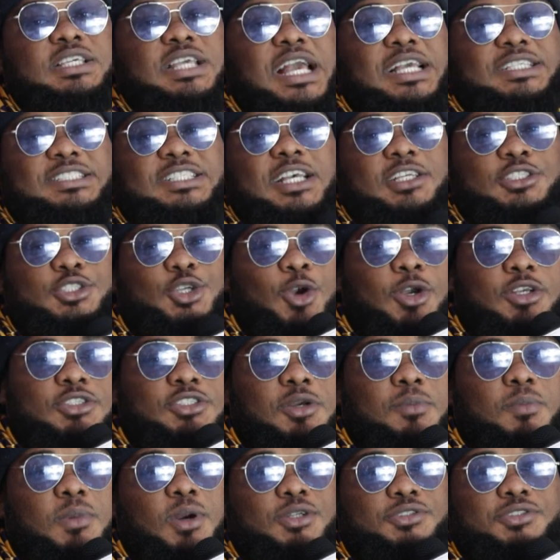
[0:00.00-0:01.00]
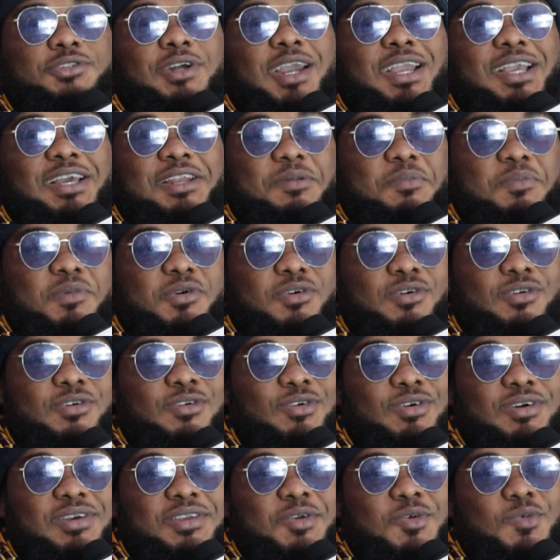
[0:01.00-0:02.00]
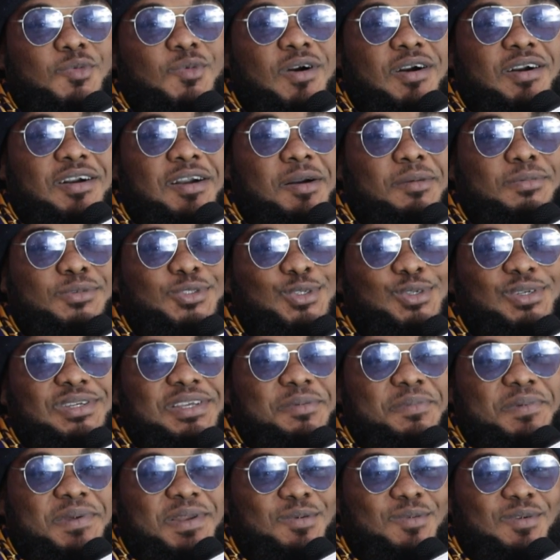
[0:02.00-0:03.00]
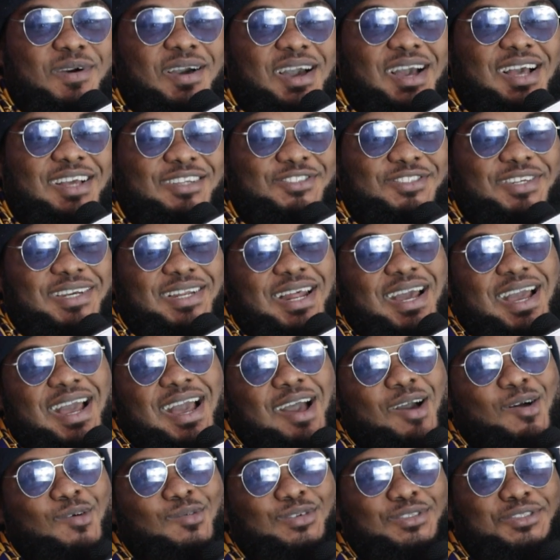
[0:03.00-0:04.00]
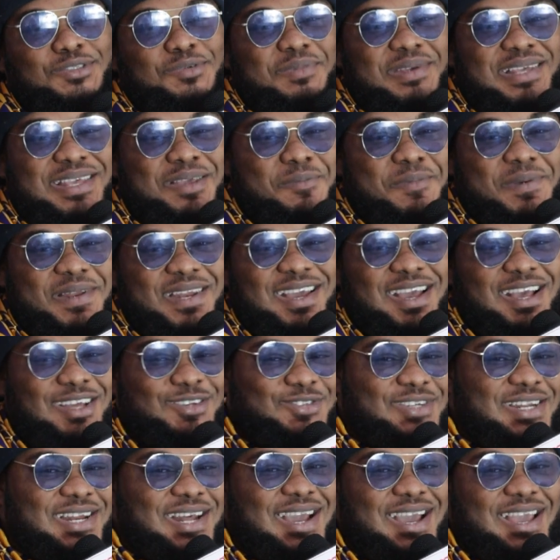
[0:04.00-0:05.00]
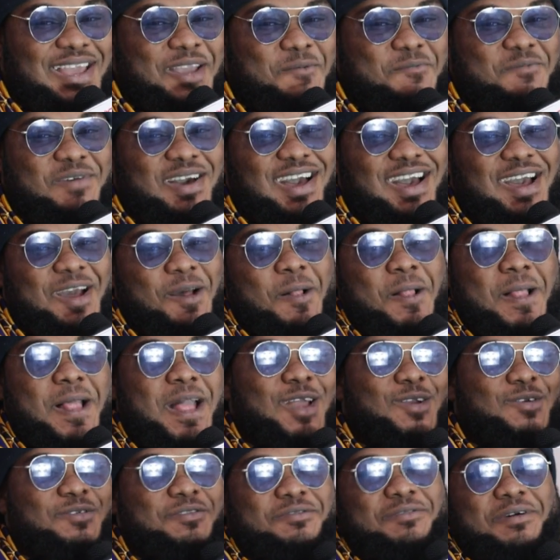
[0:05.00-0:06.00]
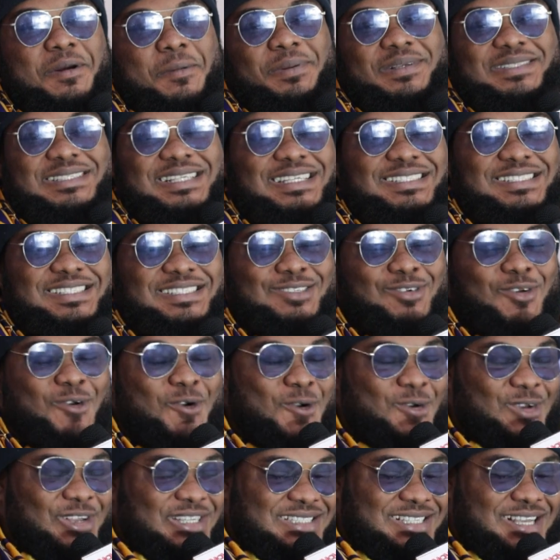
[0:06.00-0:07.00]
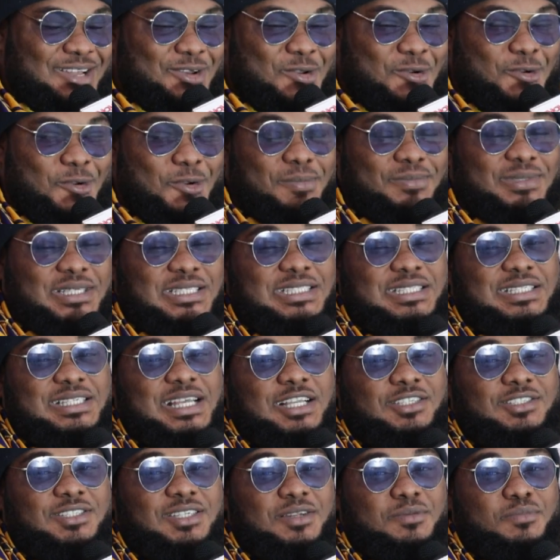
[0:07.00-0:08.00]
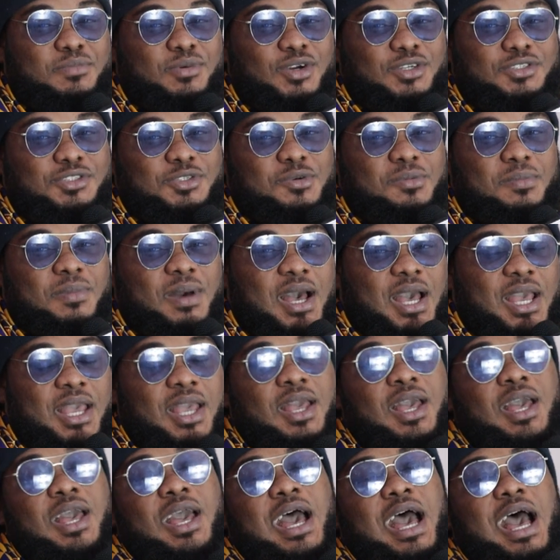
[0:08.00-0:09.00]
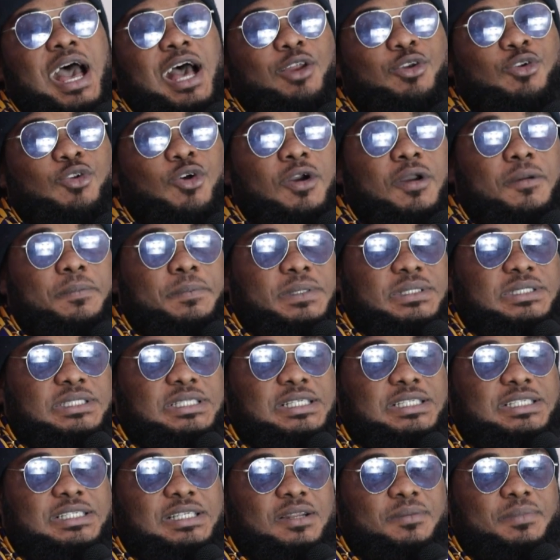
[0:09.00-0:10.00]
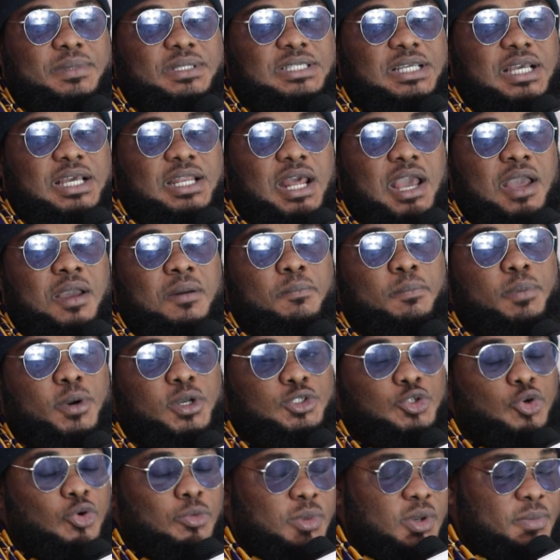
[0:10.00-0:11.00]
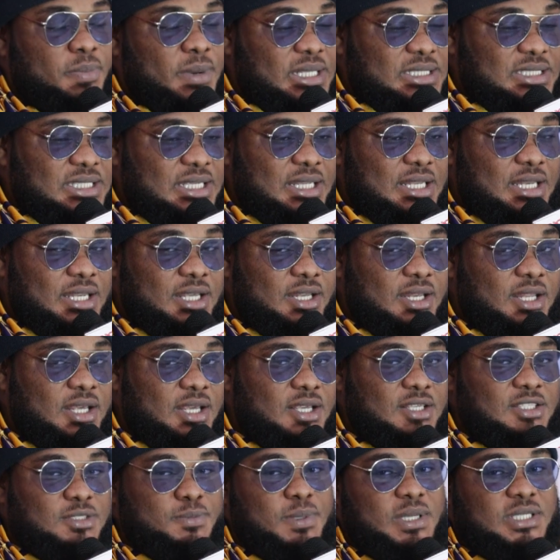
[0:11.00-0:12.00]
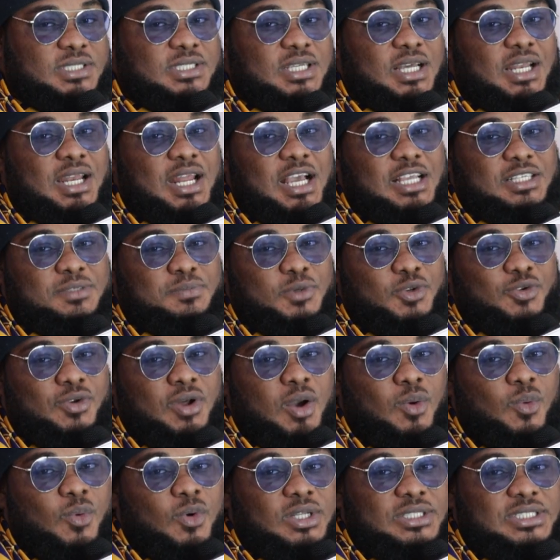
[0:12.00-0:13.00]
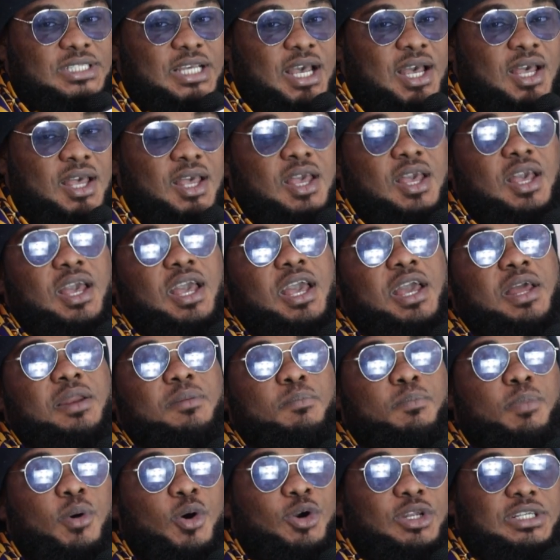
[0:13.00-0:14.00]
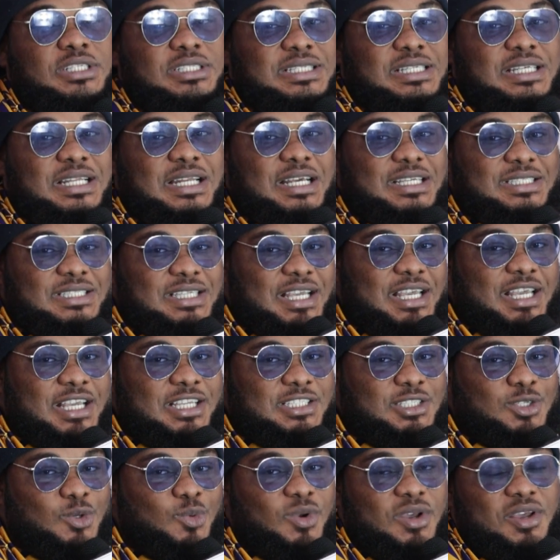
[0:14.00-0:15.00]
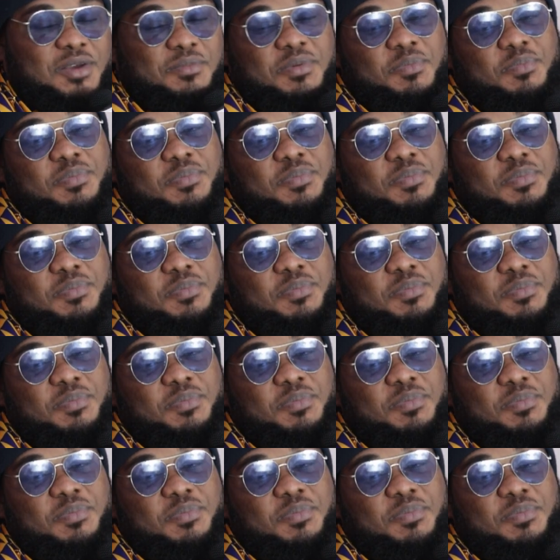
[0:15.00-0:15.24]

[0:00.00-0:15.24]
Yes, yes, sure. It's your boy Stryka the Miracle, and you're welcome to Keep It 100. How would you mean keeping it 100 high on behalf of representatives of Nkonkonsa.com? This is actually brought to you by Andog Prestige Limited, Endpoint Homeopathic Clinic, specialized mineral water, and board dealers in kitchenware.